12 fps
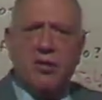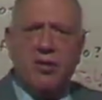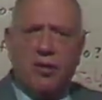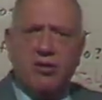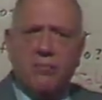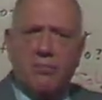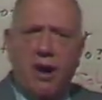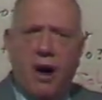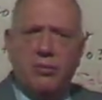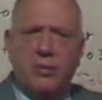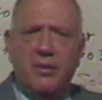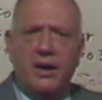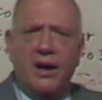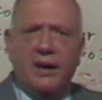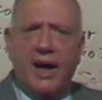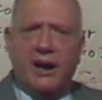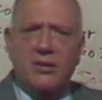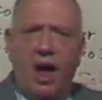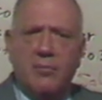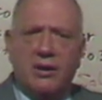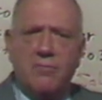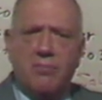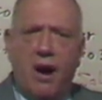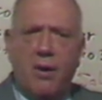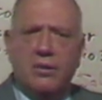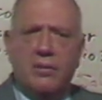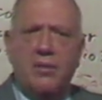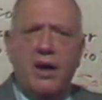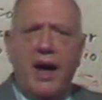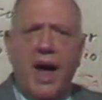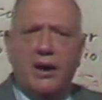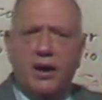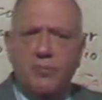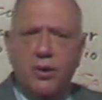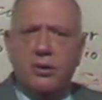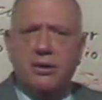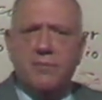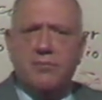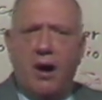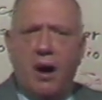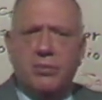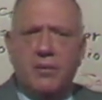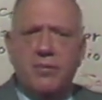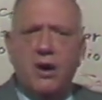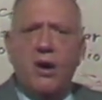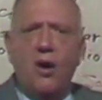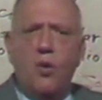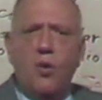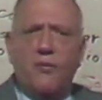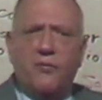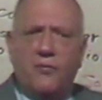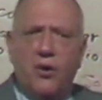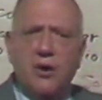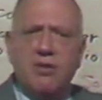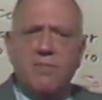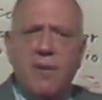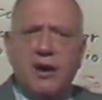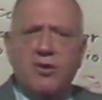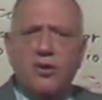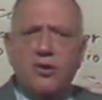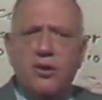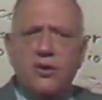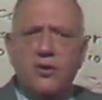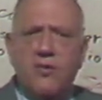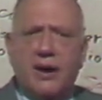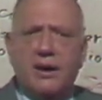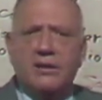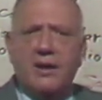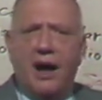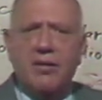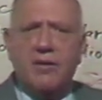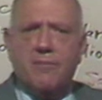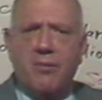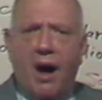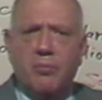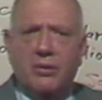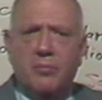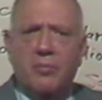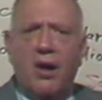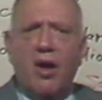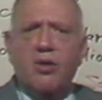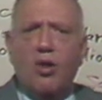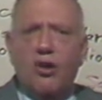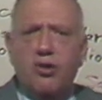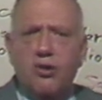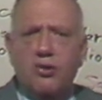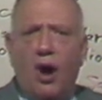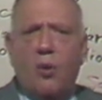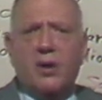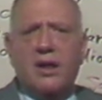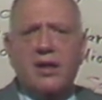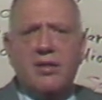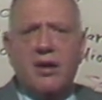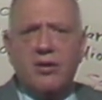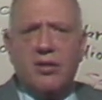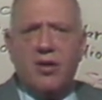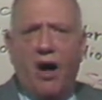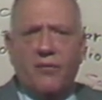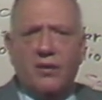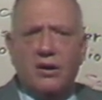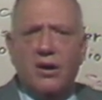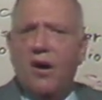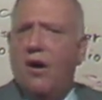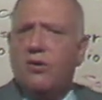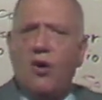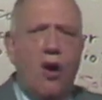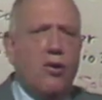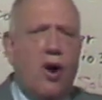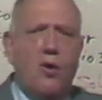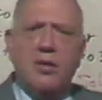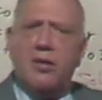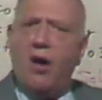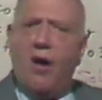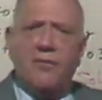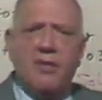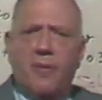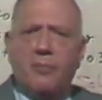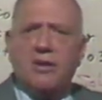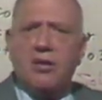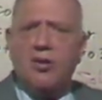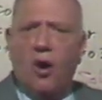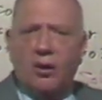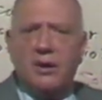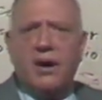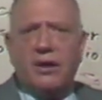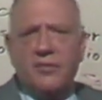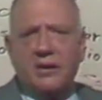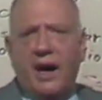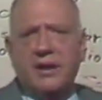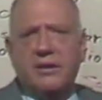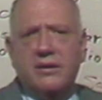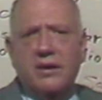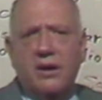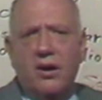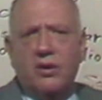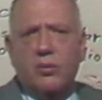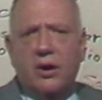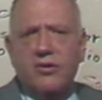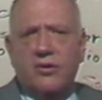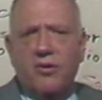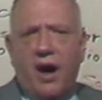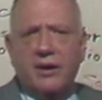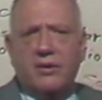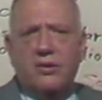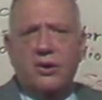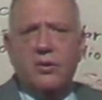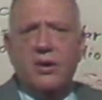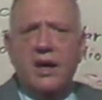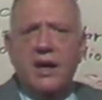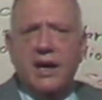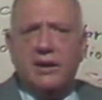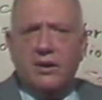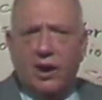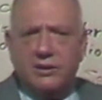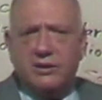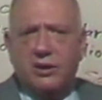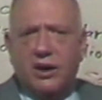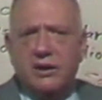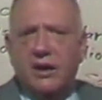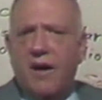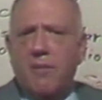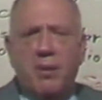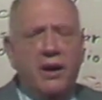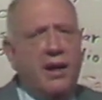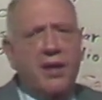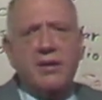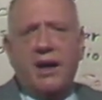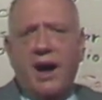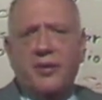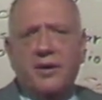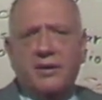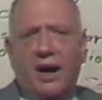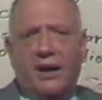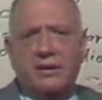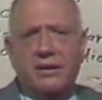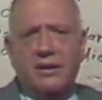a social problem, an economics problem, a community problem, first make sure you recognize the problem so that you know what it is that you're solving. Don't go and solve something that's totally unrelated to what you're trying to do. It looks good, but it doesn't get anything done.